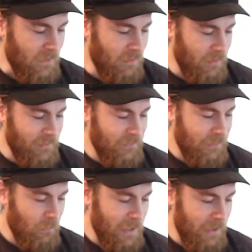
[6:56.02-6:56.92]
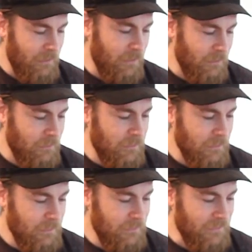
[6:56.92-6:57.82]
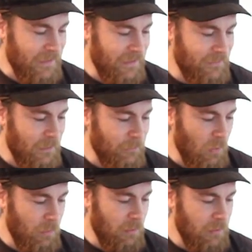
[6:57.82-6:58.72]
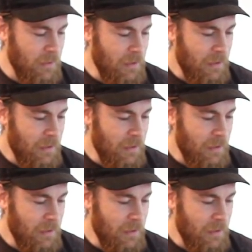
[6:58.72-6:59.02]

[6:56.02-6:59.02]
basically the way the site is on mobile.